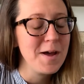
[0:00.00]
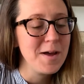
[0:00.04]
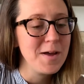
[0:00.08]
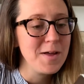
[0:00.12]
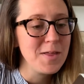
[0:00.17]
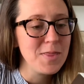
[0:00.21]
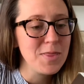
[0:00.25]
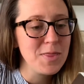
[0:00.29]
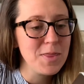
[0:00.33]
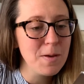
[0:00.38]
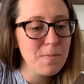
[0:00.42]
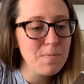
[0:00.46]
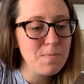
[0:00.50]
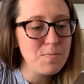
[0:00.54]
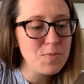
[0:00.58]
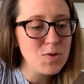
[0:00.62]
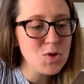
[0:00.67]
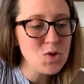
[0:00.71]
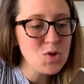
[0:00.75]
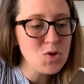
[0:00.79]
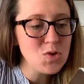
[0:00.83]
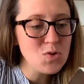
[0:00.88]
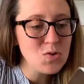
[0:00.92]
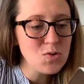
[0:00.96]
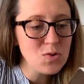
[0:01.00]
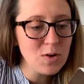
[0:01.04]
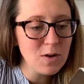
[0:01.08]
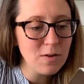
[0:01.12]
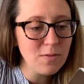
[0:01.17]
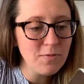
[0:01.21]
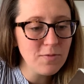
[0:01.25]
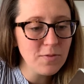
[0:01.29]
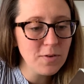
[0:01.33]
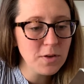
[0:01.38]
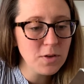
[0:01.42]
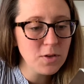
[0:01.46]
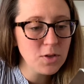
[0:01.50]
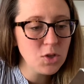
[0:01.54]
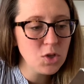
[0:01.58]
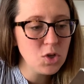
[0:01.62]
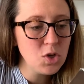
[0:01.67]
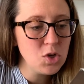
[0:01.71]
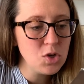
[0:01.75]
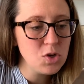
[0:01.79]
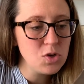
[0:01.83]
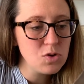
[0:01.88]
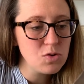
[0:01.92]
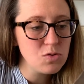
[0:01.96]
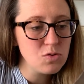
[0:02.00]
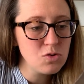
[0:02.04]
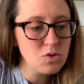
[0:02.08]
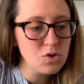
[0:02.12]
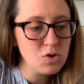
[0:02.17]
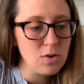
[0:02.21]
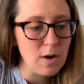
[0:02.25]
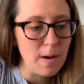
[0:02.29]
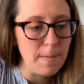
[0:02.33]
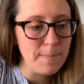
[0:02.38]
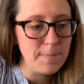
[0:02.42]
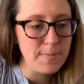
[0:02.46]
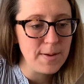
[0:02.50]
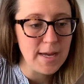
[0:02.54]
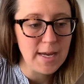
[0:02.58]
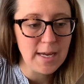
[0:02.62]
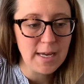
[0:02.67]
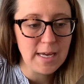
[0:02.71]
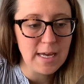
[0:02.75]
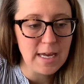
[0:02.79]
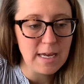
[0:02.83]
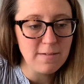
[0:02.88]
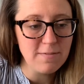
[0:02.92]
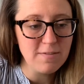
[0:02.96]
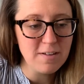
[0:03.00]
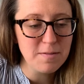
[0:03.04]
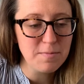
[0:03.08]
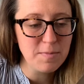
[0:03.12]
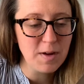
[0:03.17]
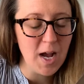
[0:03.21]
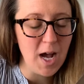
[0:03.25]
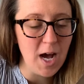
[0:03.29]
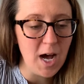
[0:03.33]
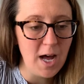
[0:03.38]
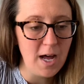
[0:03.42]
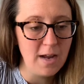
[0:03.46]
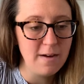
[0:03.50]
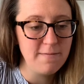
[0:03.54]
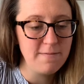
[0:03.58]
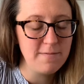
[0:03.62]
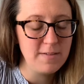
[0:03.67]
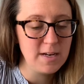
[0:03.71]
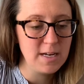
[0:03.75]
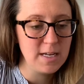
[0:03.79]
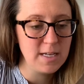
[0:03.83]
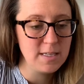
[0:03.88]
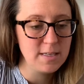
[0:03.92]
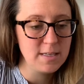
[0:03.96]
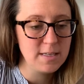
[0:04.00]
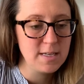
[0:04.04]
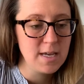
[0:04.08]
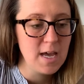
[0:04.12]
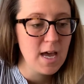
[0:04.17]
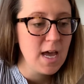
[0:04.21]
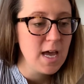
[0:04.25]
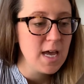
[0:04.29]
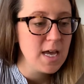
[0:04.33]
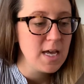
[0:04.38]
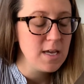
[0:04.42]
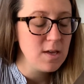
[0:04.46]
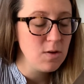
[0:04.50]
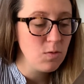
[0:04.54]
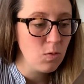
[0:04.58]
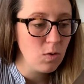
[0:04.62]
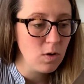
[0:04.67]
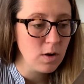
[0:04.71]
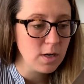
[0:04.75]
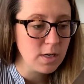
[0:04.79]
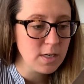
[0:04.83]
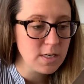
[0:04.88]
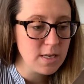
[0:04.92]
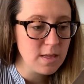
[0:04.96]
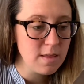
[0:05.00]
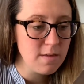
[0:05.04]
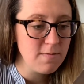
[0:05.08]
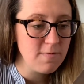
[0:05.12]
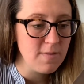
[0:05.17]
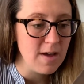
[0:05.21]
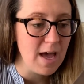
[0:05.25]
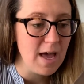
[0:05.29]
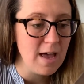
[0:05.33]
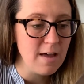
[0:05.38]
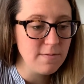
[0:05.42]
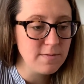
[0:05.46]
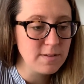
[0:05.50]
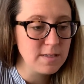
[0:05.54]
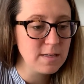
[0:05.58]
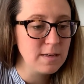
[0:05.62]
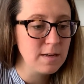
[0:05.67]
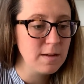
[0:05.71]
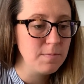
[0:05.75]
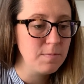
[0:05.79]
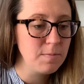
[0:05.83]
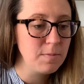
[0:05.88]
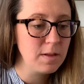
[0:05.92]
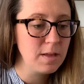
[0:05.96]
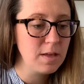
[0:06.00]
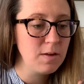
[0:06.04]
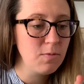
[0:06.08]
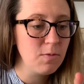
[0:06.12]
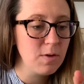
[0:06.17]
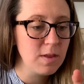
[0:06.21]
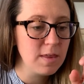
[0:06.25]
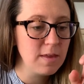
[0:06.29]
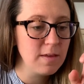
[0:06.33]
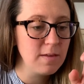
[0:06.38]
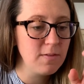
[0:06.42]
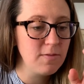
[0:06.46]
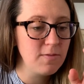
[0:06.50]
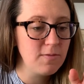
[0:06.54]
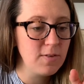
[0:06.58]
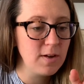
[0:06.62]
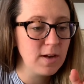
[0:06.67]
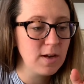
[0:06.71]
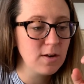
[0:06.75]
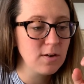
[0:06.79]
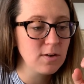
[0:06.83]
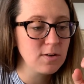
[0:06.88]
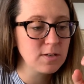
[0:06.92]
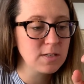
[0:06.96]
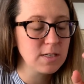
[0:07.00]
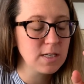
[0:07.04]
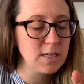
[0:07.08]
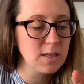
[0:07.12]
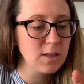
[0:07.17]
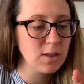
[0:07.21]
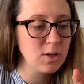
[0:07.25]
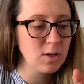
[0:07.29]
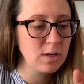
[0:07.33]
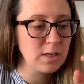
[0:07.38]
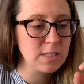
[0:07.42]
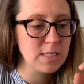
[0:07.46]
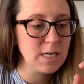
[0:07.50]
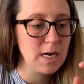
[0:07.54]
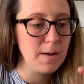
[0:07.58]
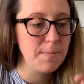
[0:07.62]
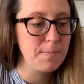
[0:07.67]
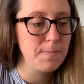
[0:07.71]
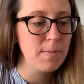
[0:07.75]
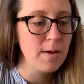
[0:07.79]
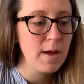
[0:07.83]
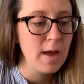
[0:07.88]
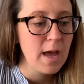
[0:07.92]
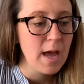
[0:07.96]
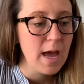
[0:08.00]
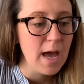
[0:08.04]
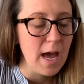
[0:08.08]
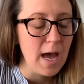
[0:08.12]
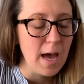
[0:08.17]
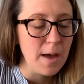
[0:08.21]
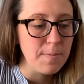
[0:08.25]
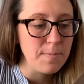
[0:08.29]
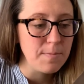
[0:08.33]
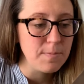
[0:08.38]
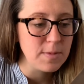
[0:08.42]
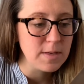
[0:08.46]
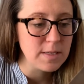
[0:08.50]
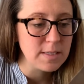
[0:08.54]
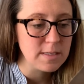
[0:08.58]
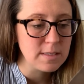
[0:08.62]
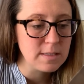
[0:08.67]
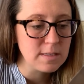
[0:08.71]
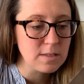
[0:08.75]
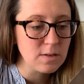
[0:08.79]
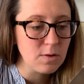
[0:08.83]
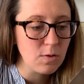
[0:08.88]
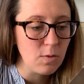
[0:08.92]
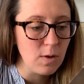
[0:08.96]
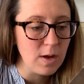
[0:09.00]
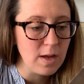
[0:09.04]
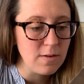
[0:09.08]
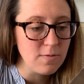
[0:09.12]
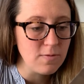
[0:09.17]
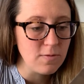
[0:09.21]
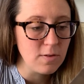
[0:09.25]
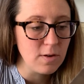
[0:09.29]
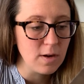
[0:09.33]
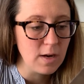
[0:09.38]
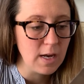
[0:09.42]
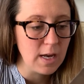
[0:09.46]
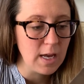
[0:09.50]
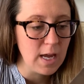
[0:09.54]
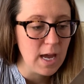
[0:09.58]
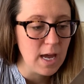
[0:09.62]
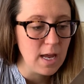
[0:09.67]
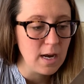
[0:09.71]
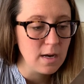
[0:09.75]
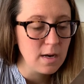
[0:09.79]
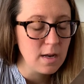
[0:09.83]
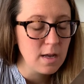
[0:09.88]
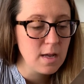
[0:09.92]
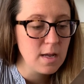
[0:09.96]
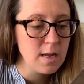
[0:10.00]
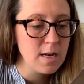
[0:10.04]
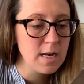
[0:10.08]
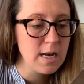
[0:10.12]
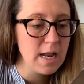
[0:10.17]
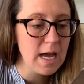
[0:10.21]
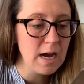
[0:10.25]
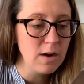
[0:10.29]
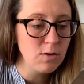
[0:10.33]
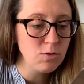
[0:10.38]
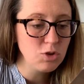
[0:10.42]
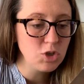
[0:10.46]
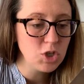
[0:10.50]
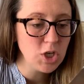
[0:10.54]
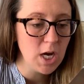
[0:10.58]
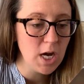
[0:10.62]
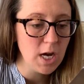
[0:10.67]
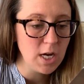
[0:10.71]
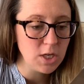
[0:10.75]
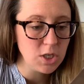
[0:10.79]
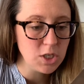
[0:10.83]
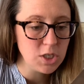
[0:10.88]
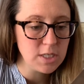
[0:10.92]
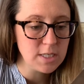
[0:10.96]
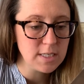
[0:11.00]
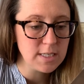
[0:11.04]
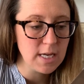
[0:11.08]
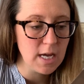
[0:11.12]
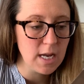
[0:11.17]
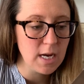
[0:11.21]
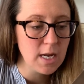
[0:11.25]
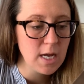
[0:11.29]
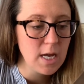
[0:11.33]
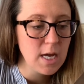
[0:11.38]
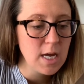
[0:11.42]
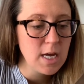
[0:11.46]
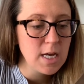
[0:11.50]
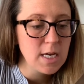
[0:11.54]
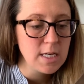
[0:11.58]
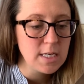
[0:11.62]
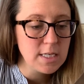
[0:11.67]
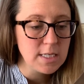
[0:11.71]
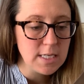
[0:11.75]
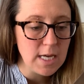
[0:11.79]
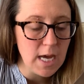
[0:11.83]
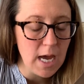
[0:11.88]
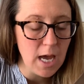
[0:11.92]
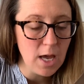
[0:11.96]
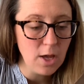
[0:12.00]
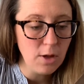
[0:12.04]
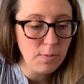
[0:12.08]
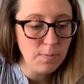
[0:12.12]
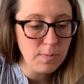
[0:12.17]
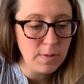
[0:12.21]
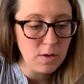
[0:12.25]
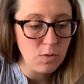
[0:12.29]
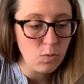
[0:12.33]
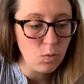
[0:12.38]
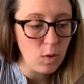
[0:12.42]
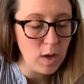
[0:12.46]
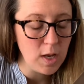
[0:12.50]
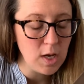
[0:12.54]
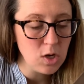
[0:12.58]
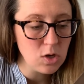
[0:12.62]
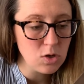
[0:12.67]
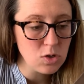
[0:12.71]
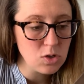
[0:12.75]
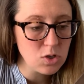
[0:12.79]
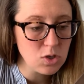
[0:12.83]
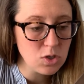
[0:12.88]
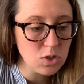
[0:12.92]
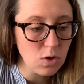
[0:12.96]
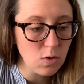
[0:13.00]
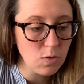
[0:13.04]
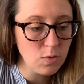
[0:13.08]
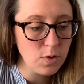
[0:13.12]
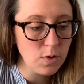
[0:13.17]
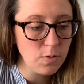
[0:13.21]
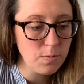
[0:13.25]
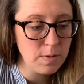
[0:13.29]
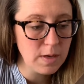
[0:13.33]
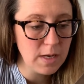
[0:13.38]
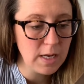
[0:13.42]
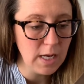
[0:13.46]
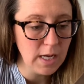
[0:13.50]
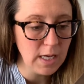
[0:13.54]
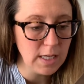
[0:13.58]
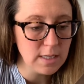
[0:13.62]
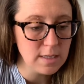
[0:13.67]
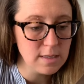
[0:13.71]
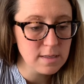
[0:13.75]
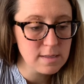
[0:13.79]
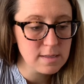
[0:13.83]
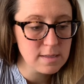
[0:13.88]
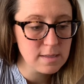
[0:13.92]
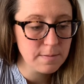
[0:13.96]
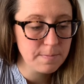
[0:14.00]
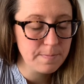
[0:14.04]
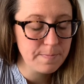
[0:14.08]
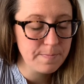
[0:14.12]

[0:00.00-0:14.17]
The beautiful new trumpet gave him confidence. He worked the valves nimbly with his fingers and looked up at Mrs. Quaver again. "Now, John," she said, "tell me when your solo begins."